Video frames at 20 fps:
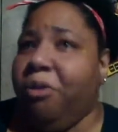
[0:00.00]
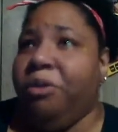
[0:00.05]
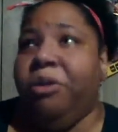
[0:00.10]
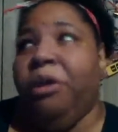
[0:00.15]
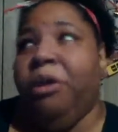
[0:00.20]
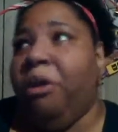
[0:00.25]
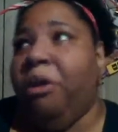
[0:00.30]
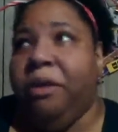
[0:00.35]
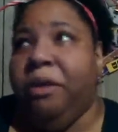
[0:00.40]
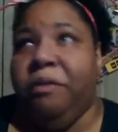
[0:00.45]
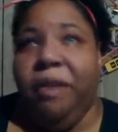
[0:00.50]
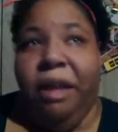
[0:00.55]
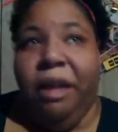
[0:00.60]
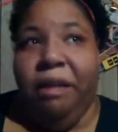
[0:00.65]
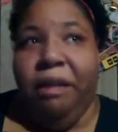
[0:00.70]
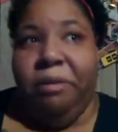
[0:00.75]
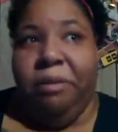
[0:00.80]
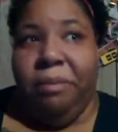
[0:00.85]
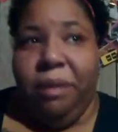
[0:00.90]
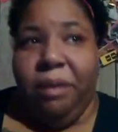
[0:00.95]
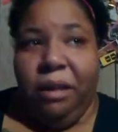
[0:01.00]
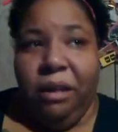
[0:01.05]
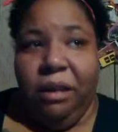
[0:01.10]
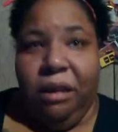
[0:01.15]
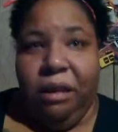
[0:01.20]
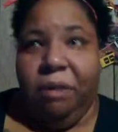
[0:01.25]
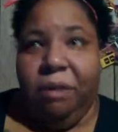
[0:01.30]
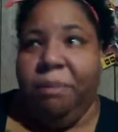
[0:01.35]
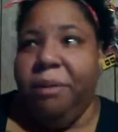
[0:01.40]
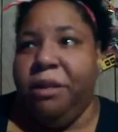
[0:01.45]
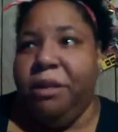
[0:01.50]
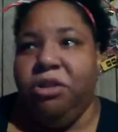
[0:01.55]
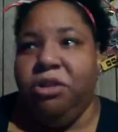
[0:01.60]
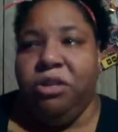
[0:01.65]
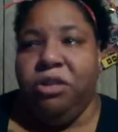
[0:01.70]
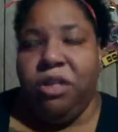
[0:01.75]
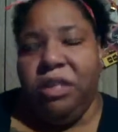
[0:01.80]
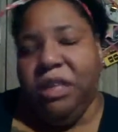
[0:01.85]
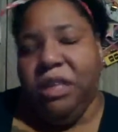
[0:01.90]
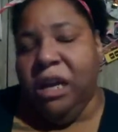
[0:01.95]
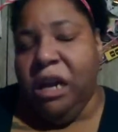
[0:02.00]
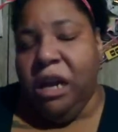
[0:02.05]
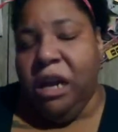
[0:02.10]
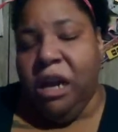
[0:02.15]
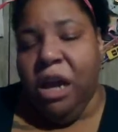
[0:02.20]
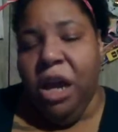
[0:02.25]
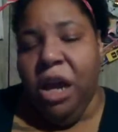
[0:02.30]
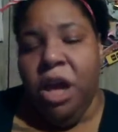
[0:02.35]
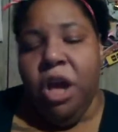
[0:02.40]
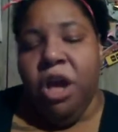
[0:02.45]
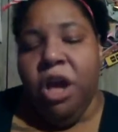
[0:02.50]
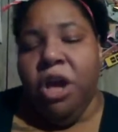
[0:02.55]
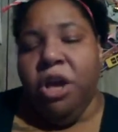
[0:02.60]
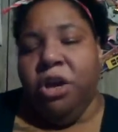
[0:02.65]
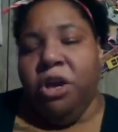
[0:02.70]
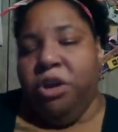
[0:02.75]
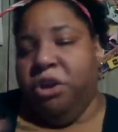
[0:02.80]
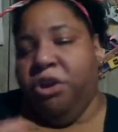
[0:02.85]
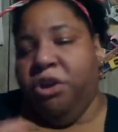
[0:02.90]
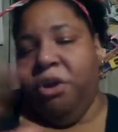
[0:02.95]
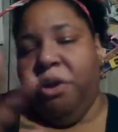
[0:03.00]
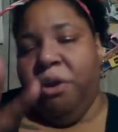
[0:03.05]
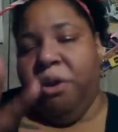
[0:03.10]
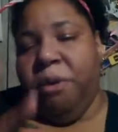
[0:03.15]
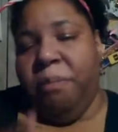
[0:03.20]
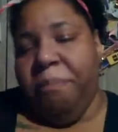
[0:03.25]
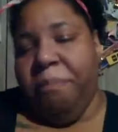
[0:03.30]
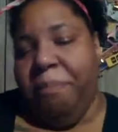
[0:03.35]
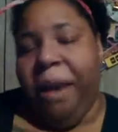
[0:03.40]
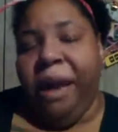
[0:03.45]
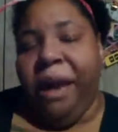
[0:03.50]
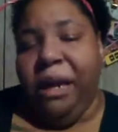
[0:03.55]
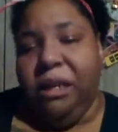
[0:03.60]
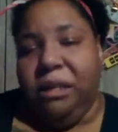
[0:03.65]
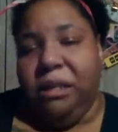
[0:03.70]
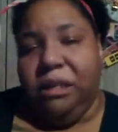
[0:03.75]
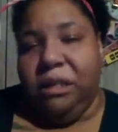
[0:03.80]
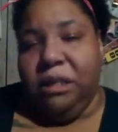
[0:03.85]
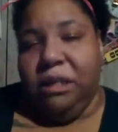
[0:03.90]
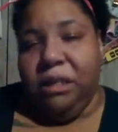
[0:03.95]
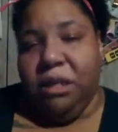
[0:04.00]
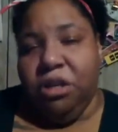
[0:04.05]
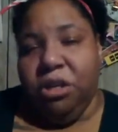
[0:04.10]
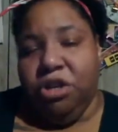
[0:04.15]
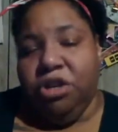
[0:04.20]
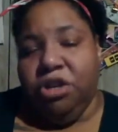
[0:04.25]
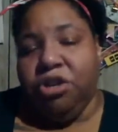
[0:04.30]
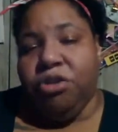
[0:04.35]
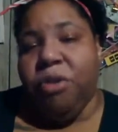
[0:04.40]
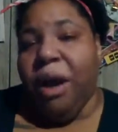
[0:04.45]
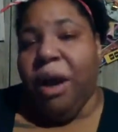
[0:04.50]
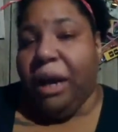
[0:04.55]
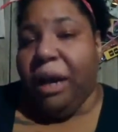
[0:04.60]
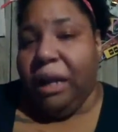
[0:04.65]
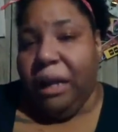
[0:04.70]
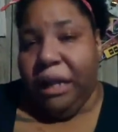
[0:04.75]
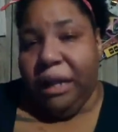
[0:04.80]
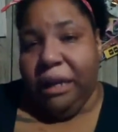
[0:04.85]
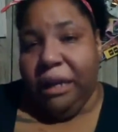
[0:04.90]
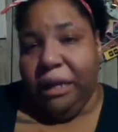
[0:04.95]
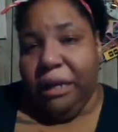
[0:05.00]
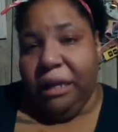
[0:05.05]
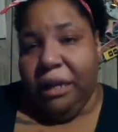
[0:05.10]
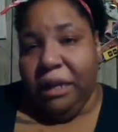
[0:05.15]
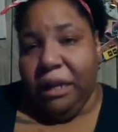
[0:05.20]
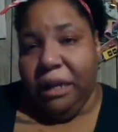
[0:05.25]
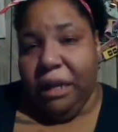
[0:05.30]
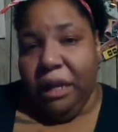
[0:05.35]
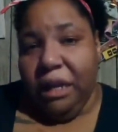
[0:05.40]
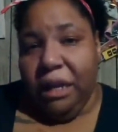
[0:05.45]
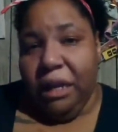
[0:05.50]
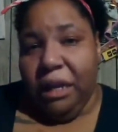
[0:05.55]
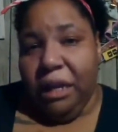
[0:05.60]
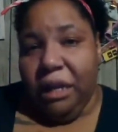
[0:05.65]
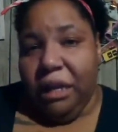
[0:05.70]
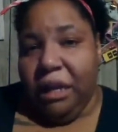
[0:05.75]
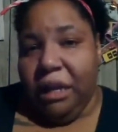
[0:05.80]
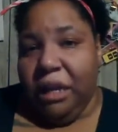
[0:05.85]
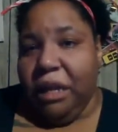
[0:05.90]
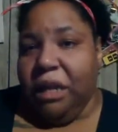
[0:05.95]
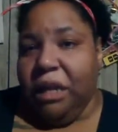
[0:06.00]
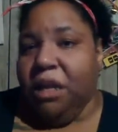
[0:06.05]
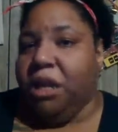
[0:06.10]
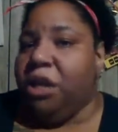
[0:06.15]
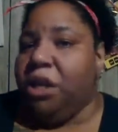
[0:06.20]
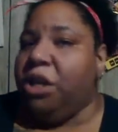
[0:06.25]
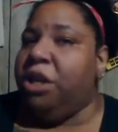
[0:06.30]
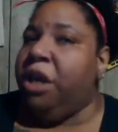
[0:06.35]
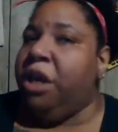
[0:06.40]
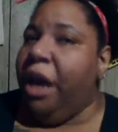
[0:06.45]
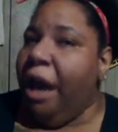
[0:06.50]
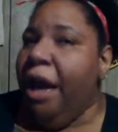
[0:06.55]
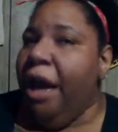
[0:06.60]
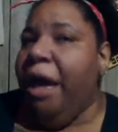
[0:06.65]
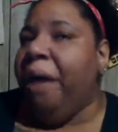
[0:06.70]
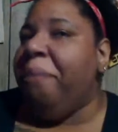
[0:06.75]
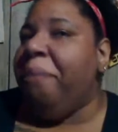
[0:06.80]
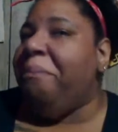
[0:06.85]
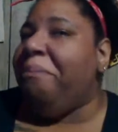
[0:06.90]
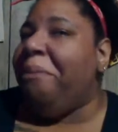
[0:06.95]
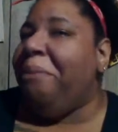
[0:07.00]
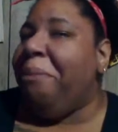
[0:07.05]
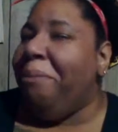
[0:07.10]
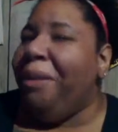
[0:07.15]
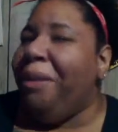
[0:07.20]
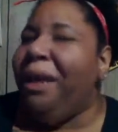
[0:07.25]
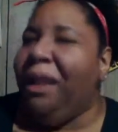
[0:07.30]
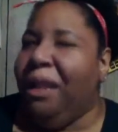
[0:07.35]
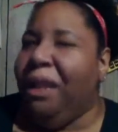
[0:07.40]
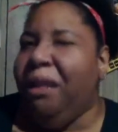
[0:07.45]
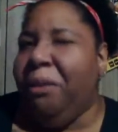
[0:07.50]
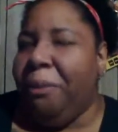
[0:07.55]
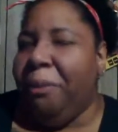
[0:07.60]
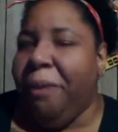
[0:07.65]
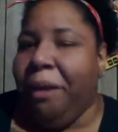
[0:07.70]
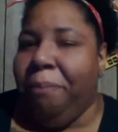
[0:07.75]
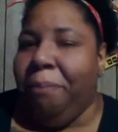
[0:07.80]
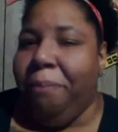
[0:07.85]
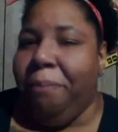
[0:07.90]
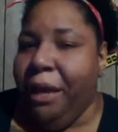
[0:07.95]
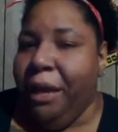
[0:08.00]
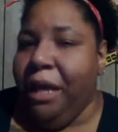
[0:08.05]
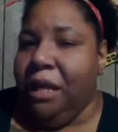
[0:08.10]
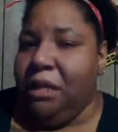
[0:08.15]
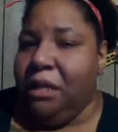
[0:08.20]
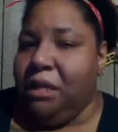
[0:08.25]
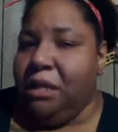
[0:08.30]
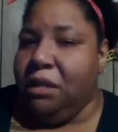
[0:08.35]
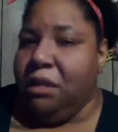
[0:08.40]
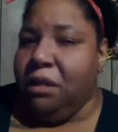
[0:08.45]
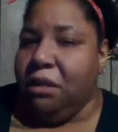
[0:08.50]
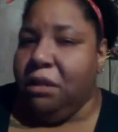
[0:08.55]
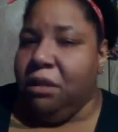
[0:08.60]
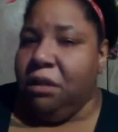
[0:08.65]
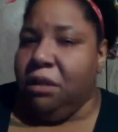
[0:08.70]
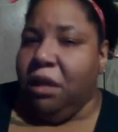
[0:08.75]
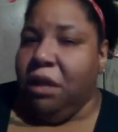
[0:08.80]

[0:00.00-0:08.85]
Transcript: You don't even have to be a leader, but you see your mates struggling. Yeah, I'm gonna be a little bit pissed,